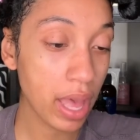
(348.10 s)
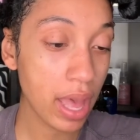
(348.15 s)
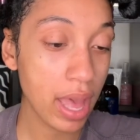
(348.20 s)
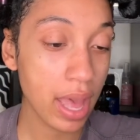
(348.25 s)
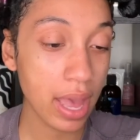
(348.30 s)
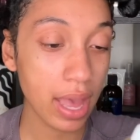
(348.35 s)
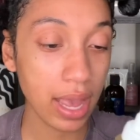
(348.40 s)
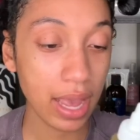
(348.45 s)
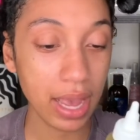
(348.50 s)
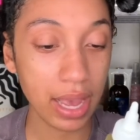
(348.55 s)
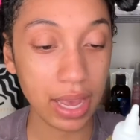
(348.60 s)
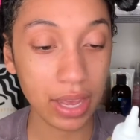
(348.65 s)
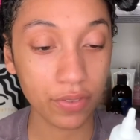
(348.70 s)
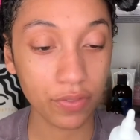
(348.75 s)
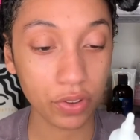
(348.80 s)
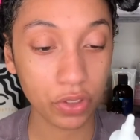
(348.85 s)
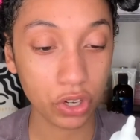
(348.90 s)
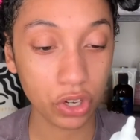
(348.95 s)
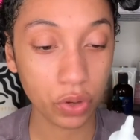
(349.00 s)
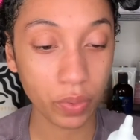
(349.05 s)
And for the
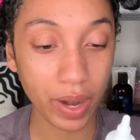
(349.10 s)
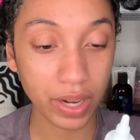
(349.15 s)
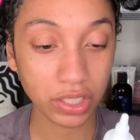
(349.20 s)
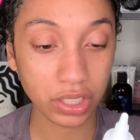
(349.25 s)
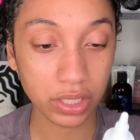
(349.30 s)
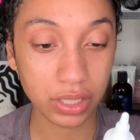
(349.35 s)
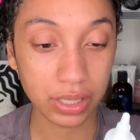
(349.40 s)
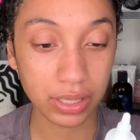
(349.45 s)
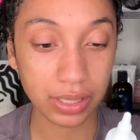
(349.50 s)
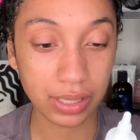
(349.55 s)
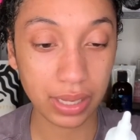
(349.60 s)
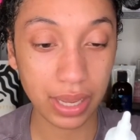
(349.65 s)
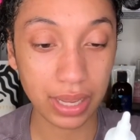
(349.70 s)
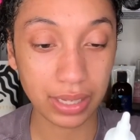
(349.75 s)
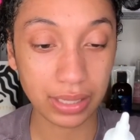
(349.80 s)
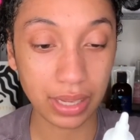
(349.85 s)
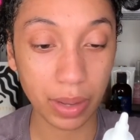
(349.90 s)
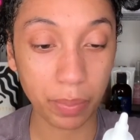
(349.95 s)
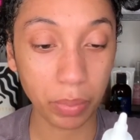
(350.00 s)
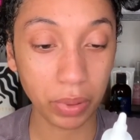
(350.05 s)
directions, it says
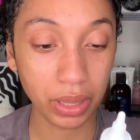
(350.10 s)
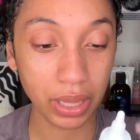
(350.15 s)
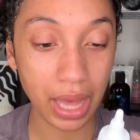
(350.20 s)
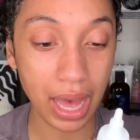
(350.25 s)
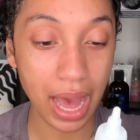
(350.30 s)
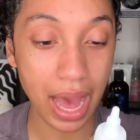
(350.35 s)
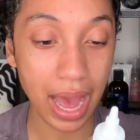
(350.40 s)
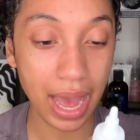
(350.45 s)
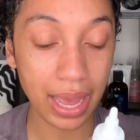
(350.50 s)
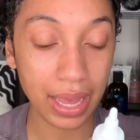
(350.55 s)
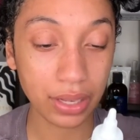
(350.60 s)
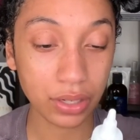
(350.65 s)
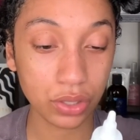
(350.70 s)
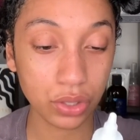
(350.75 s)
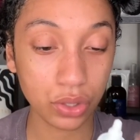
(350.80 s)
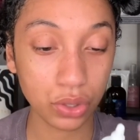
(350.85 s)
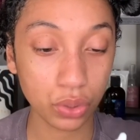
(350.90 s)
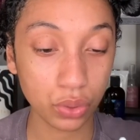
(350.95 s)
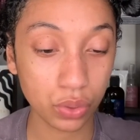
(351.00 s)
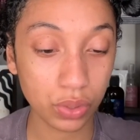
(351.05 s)
apply
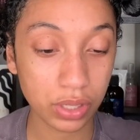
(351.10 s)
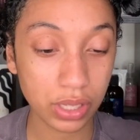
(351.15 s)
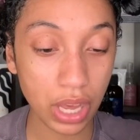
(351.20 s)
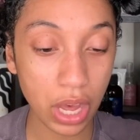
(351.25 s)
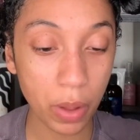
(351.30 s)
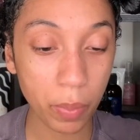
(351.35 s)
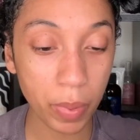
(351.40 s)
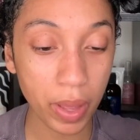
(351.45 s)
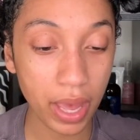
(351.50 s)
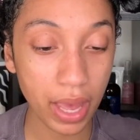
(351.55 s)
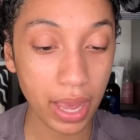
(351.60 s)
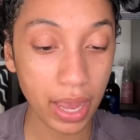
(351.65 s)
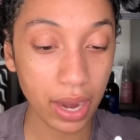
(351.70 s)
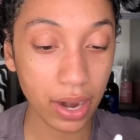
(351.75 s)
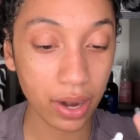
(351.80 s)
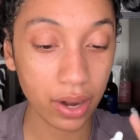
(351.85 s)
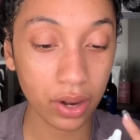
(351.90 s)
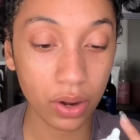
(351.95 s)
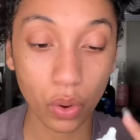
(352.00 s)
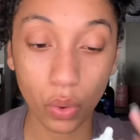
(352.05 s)
to scalp,
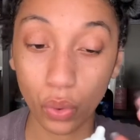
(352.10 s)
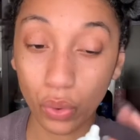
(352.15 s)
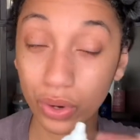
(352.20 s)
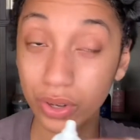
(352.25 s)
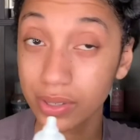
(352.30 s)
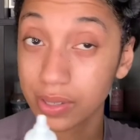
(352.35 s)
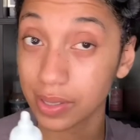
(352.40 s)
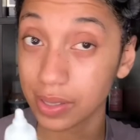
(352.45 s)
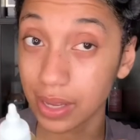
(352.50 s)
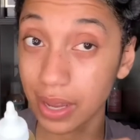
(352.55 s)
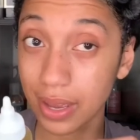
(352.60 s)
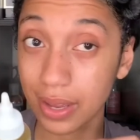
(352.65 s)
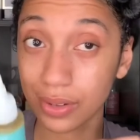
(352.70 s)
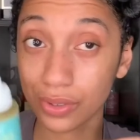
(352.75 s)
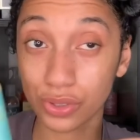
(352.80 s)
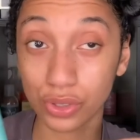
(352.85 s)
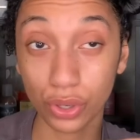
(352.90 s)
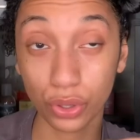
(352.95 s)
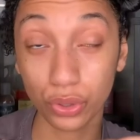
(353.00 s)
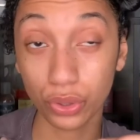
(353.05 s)
hair, or skin. So
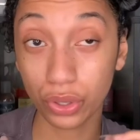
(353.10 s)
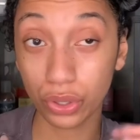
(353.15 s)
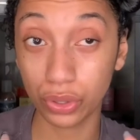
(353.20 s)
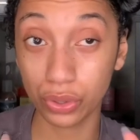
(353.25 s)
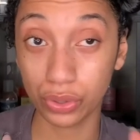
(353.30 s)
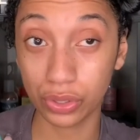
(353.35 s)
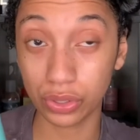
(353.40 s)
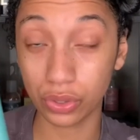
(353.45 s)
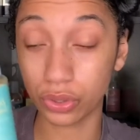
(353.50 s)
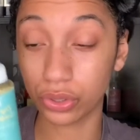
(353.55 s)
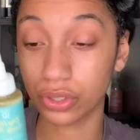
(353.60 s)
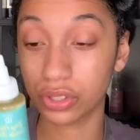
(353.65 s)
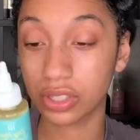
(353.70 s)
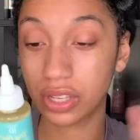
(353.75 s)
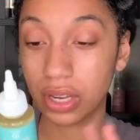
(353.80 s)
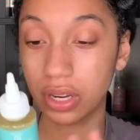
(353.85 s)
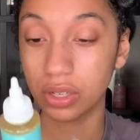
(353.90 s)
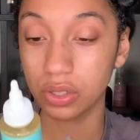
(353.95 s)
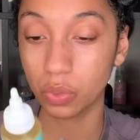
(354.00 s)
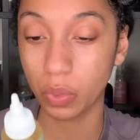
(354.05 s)
you can use this on your skin
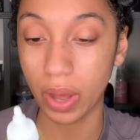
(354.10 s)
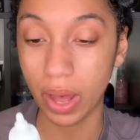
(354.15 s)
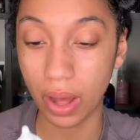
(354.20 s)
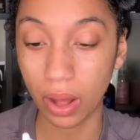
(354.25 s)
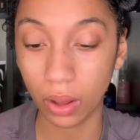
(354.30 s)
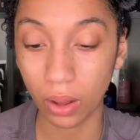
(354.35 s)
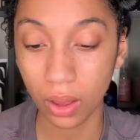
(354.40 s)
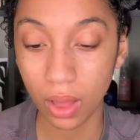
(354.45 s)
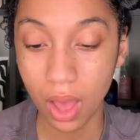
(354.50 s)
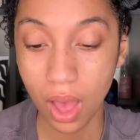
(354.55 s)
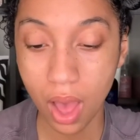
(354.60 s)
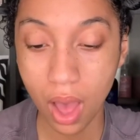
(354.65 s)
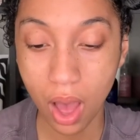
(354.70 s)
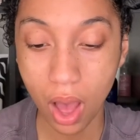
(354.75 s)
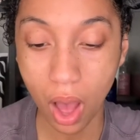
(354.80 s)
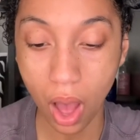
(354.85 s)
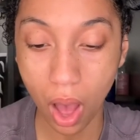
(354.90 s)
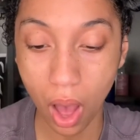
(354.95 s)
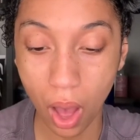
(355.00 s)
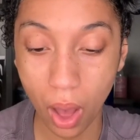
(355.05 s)
as well.
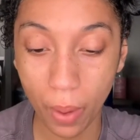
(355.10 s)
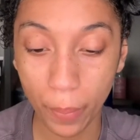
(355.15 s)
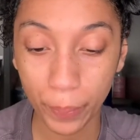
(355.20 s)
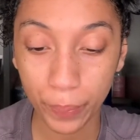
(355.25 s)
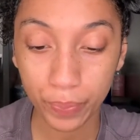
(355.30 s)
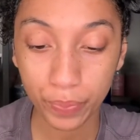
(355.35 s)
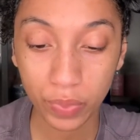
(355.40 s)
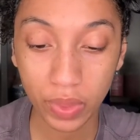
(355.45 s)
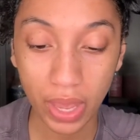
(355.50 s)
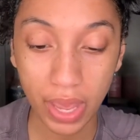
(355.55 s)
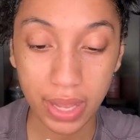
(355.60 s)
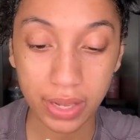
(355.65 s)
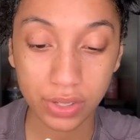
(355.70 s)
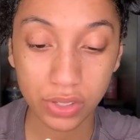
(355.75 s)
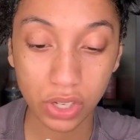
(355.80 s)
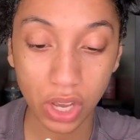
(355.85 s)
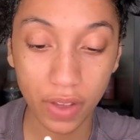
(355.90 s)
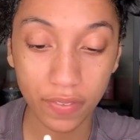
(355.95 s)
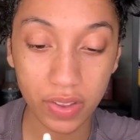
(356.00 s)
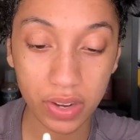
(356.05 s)
Um, and
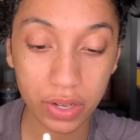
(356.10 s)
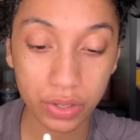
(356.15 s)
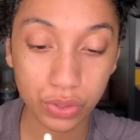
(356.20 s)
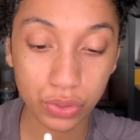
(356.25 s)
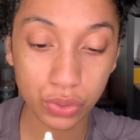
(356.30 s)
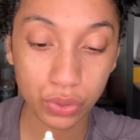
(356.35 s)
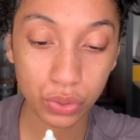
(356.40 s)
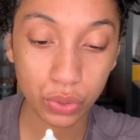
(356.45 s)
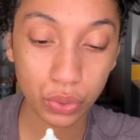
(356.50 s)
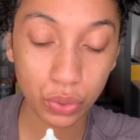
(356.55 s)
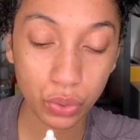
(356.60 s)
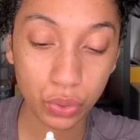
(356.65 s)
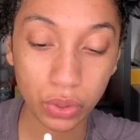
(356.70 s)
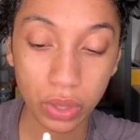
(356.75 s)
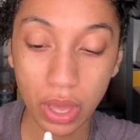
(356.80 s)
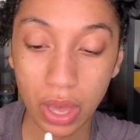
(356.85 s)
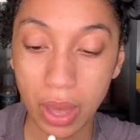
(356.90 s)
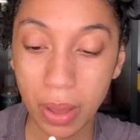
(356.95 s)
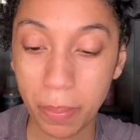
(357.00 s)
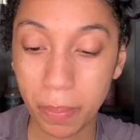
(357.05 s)
soften and soothe,
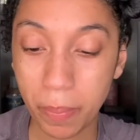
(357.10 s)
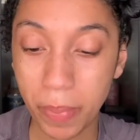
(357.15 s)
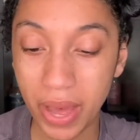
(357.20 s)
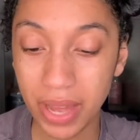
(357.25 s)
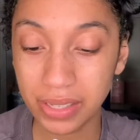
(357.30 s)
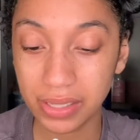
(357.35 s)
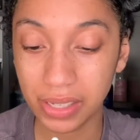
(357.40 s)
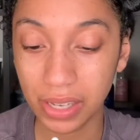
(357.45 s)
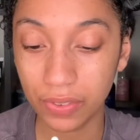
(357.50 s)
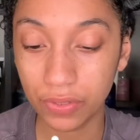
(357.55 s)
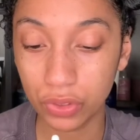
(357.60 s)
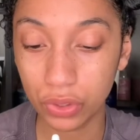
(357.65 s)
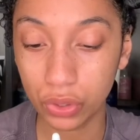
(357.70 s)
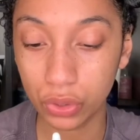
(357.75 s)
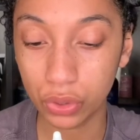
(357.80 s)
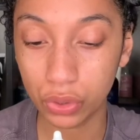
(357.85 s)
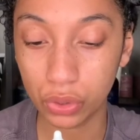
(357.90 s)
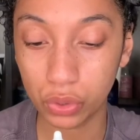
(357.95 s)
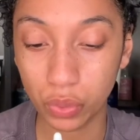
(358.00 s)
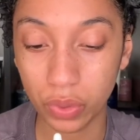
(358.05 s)
best if
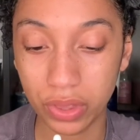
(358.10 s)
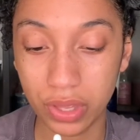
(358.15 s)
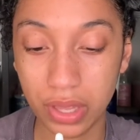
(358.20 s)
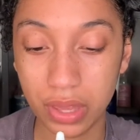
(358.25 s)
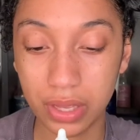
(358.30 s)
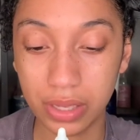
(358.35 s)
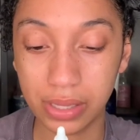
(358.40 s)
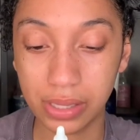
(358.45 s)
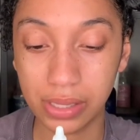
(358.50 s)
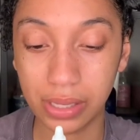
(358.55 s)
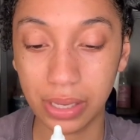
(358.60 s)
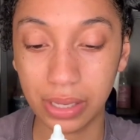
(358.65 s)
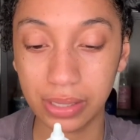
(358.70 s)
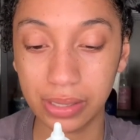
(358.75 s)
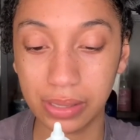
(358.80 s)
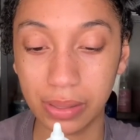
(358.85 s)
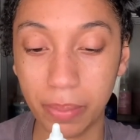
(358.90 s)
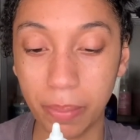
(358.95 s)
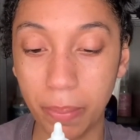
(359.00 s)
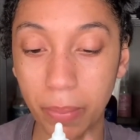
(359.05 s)
used within the six
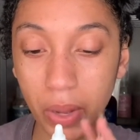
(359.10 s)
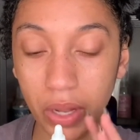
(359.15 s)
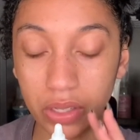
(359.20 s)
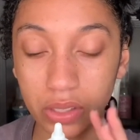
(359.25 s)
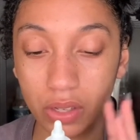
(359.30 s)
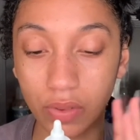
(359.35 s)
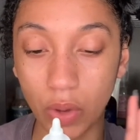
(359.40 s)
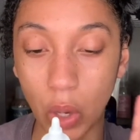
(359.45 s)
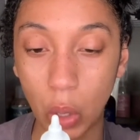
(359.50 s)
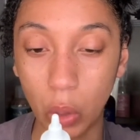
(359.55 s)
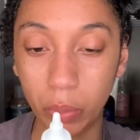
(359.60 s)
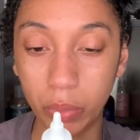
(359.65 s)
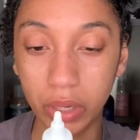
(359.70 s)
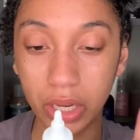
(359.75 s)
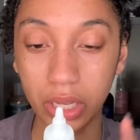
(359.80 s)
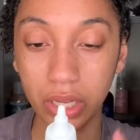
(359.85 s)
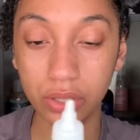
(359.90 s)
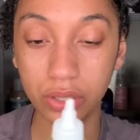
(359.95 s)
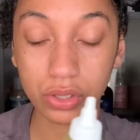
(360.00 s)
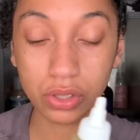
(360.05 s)
months of opening.
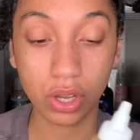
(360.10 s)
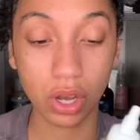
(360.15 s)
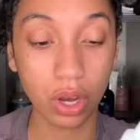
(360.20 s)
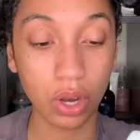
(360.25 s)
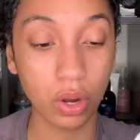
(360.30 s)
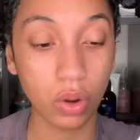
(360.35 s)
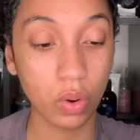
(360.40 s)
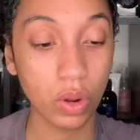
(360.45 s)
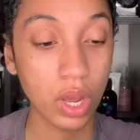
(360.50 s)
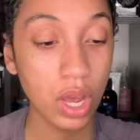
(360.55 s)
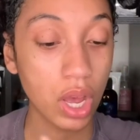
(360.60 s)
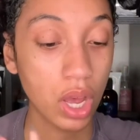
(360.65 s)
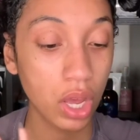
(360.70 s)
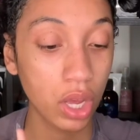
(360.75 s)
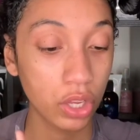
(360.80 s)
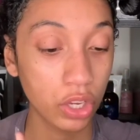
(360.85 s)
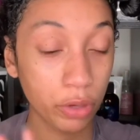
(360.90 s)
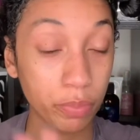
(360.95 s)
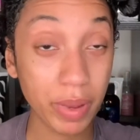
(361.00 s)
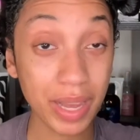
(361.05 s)
So your
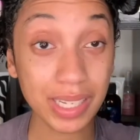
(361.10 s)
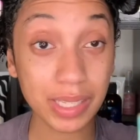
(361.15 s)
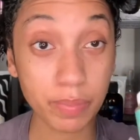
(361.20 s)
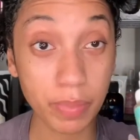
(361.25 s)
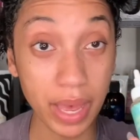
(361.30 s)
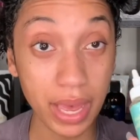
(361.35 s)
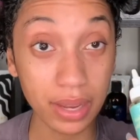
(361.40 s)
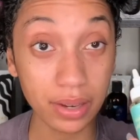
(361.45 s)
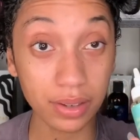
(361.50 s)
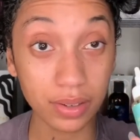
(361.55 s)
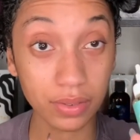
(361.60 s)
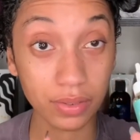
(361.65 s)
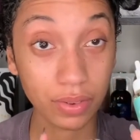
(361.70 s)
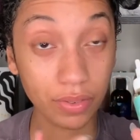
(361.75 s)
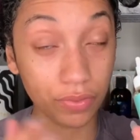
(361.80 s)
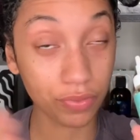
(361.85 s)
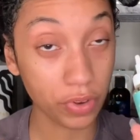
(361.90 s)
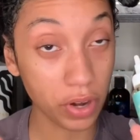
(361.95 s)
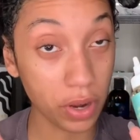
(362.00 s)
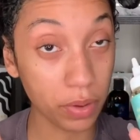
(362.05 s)
best bet
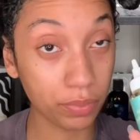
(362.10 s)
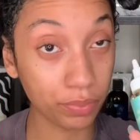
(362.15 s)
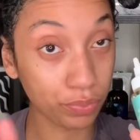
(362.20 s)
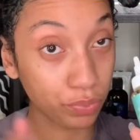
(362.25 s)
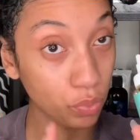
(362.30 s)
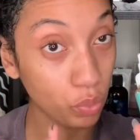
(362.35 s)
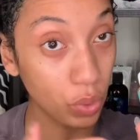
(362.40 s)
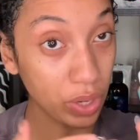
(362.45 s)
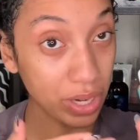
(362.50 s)
from what it